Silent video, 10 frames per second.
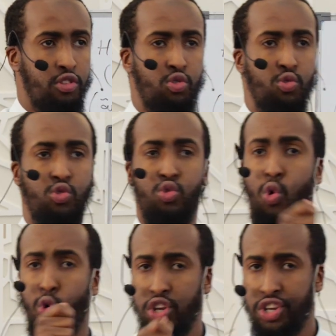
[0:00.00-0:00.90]
to
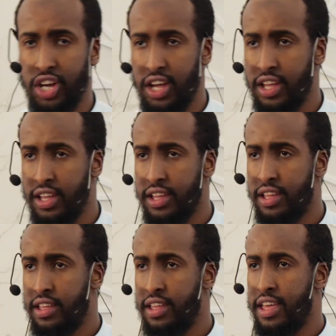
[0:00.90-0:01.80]
torture
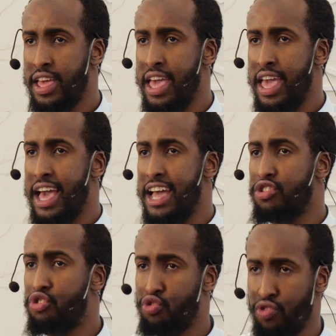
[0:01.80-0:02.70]

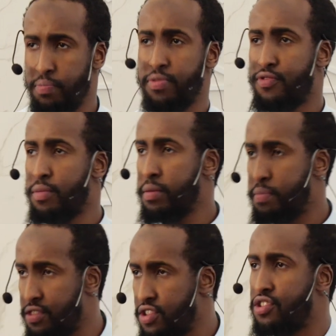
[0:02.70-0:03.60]
and strip from the
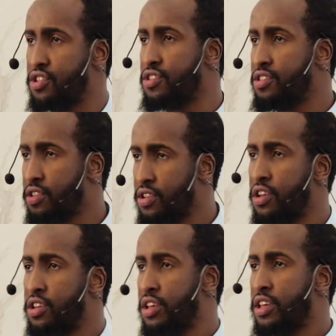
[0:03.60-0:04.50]
position
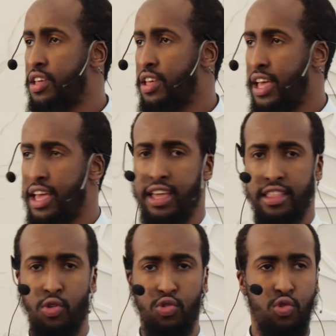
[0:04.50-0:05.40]

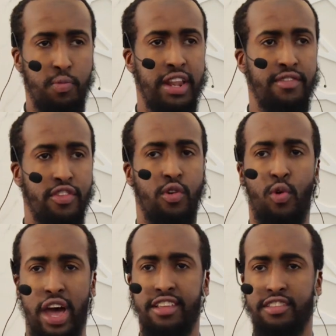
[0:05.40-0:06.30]
those who believe that the
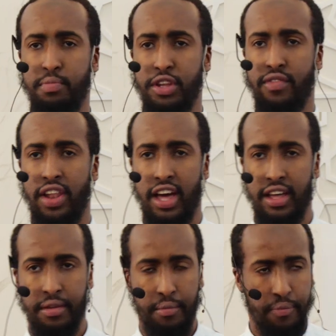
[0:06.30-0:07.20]
Quran is the speech of Allah.